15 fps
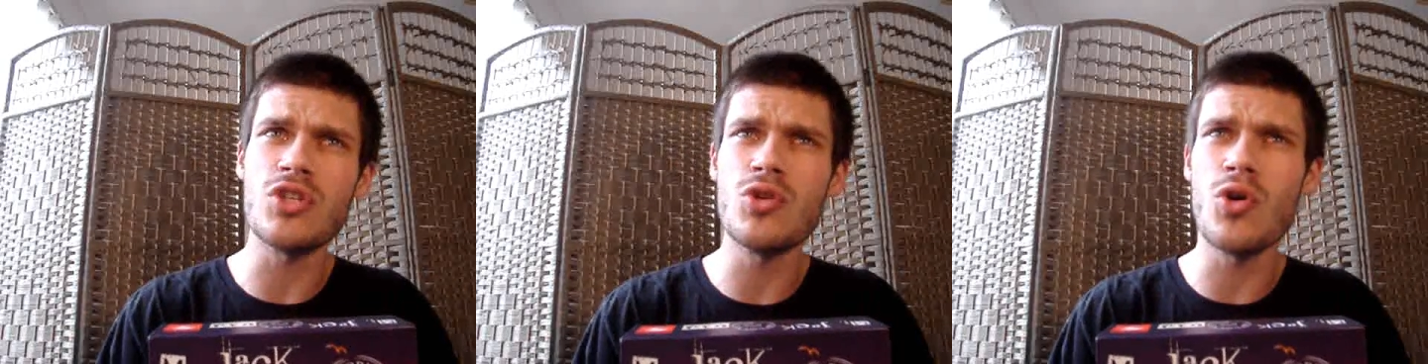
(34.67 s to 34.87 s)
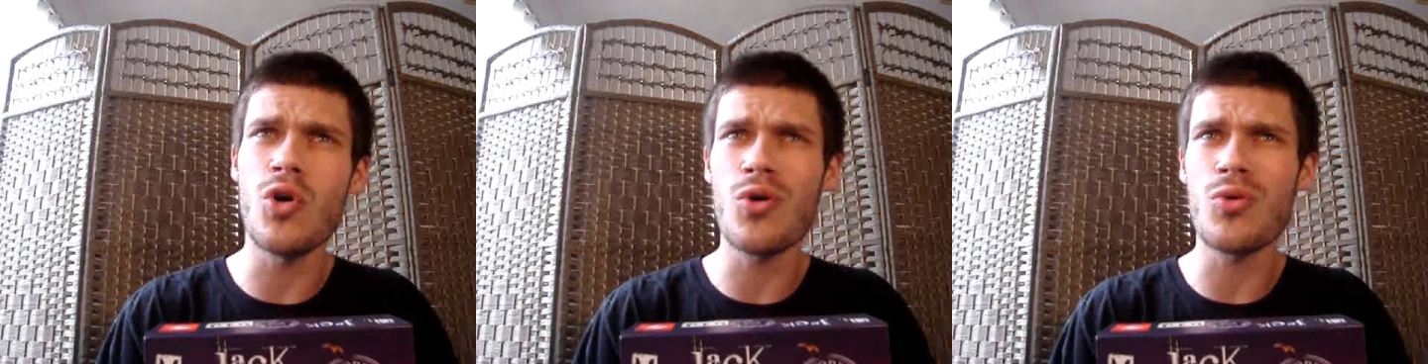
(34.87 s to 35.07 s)

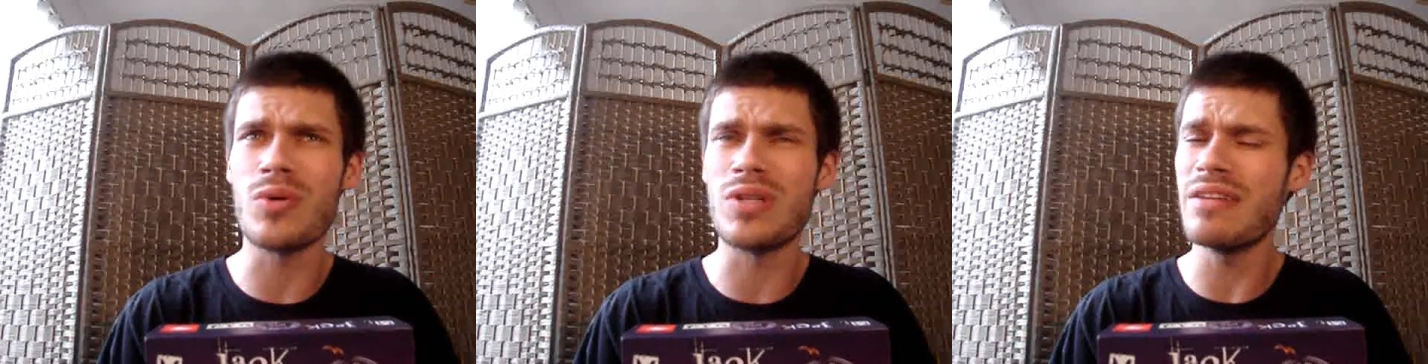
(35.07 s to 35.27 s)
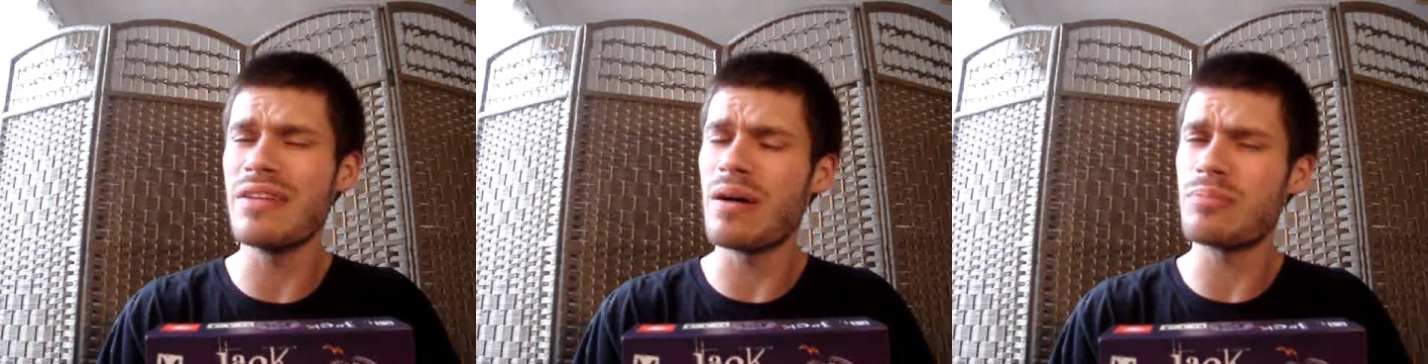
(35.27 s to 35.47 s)
New York
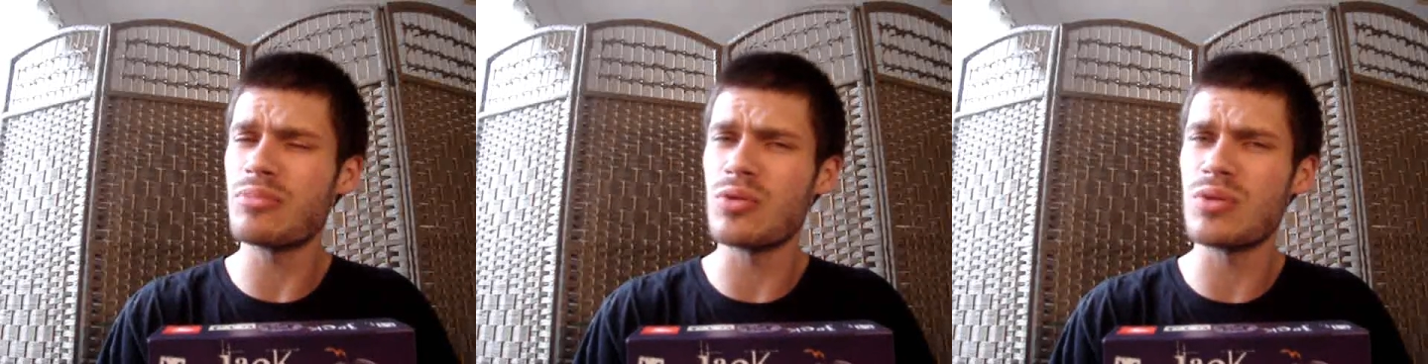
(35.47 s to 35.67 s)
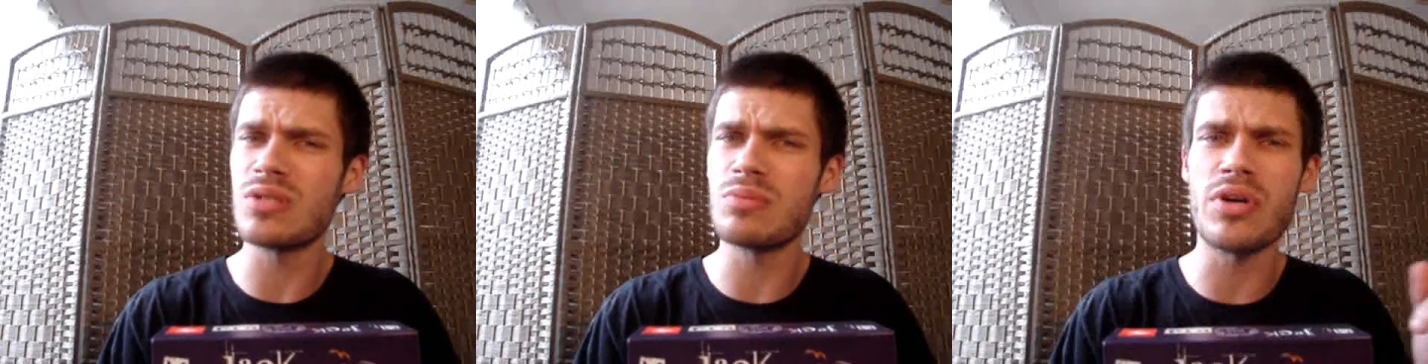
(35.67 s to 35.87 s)
would live up
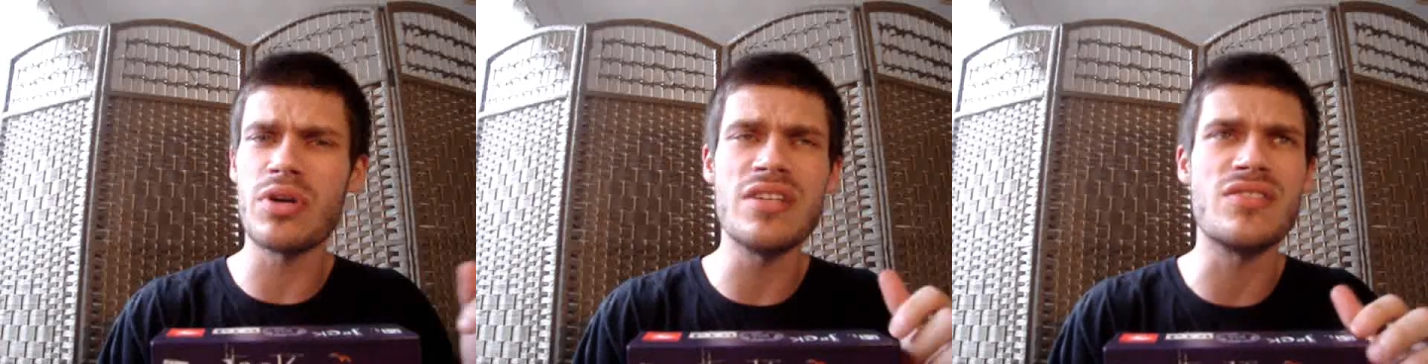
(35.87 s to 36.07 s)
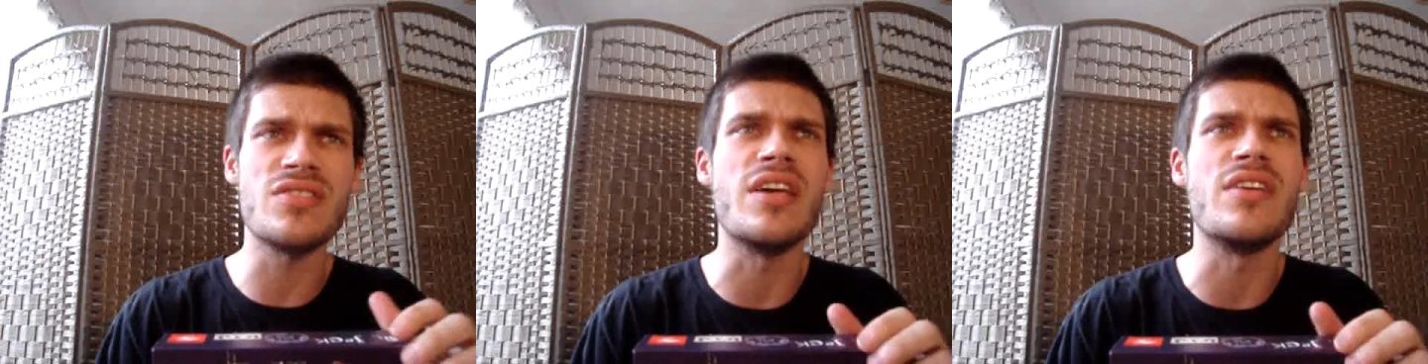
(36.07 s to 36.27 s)
to its
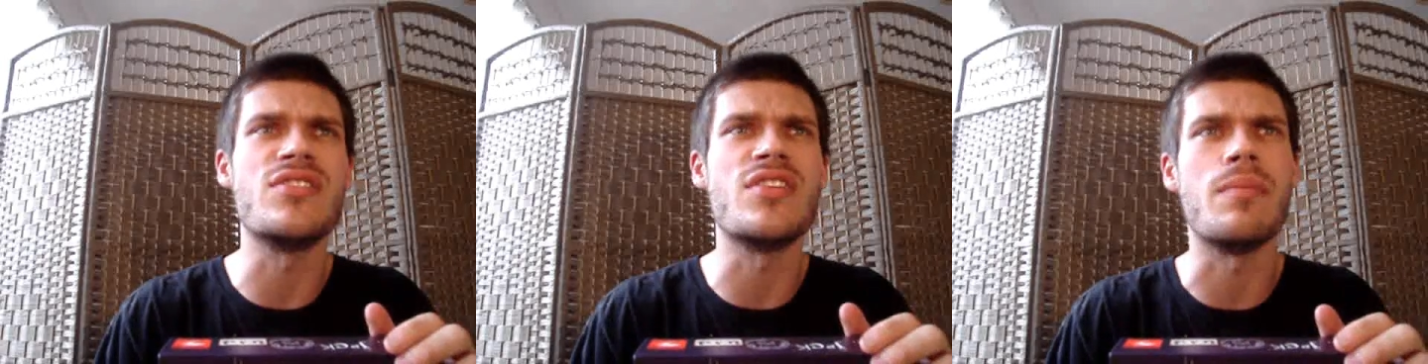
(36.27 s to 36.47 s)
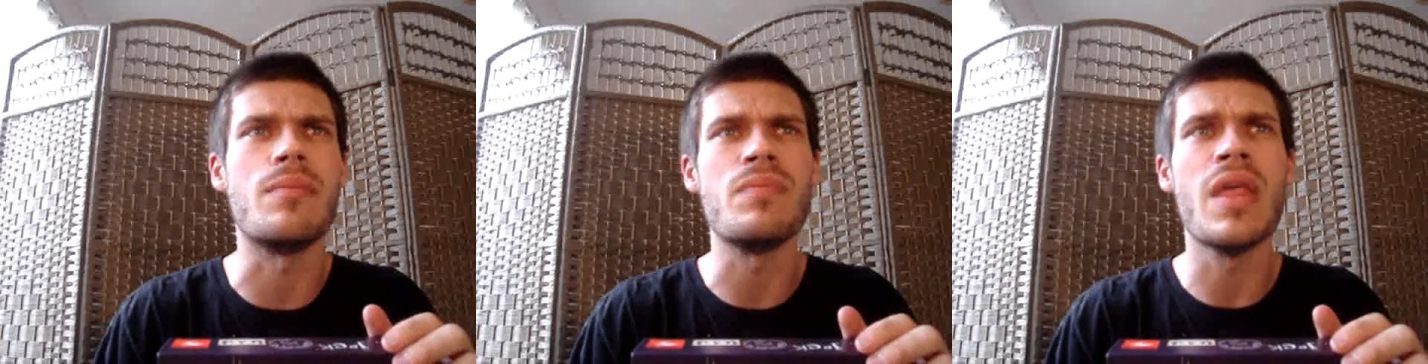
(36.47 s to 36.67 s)

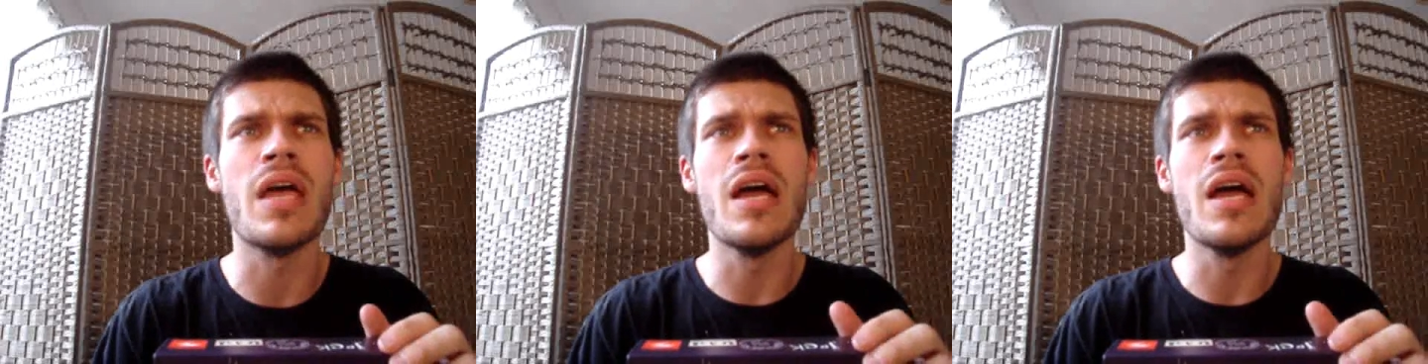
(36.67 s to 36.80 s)
predecessor.